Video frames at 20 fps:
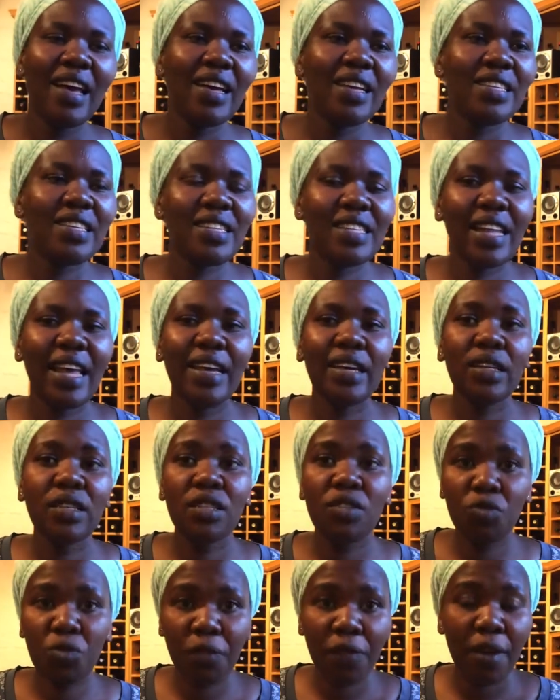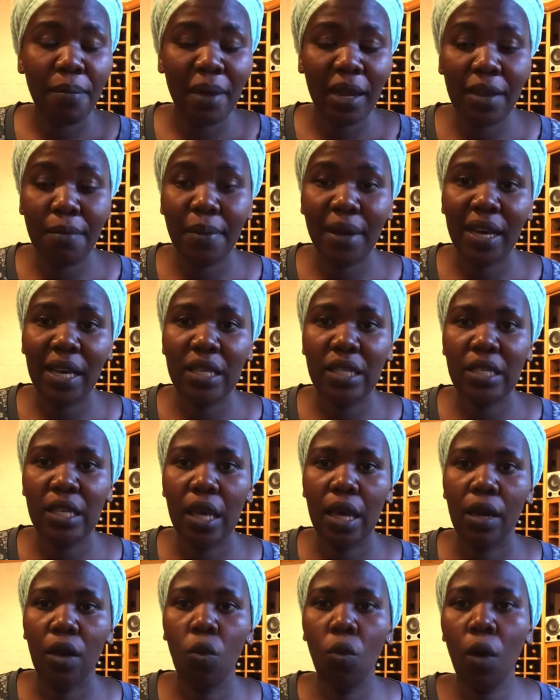She's like, tinofema
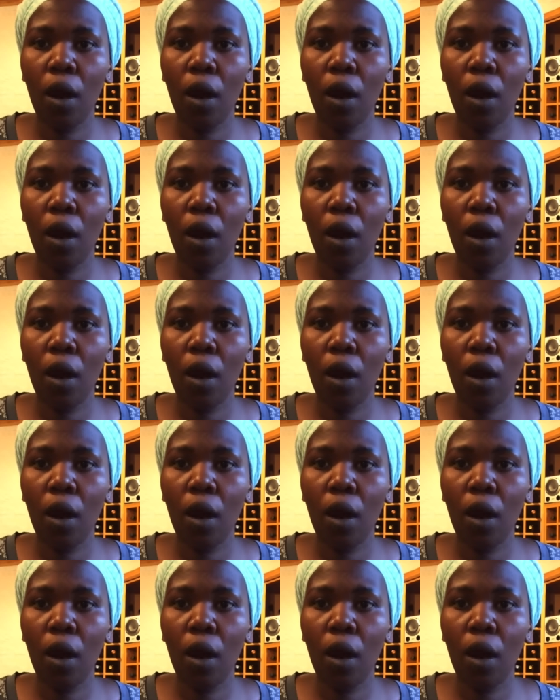nepakasiyana.